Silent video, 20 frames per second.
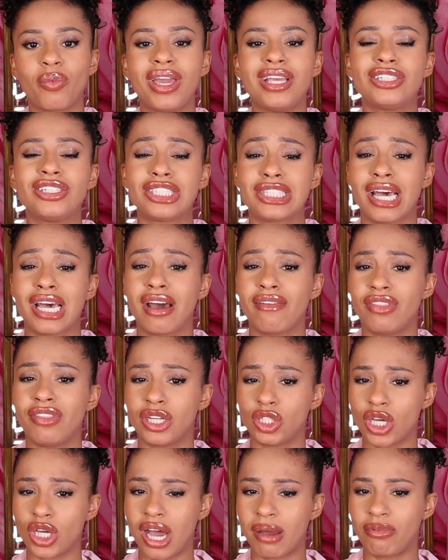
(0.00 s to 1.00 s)
we just have
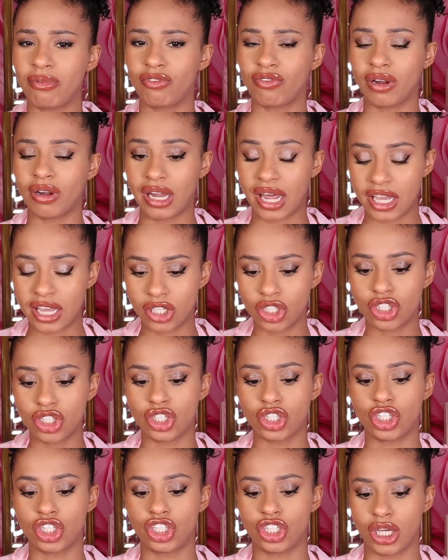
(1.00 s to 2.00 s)
that type of
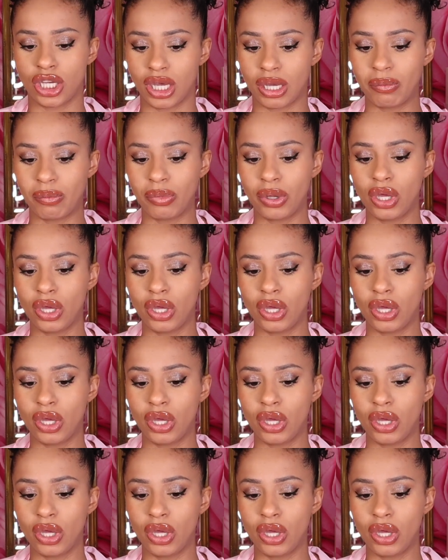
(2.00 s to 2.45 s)
relationship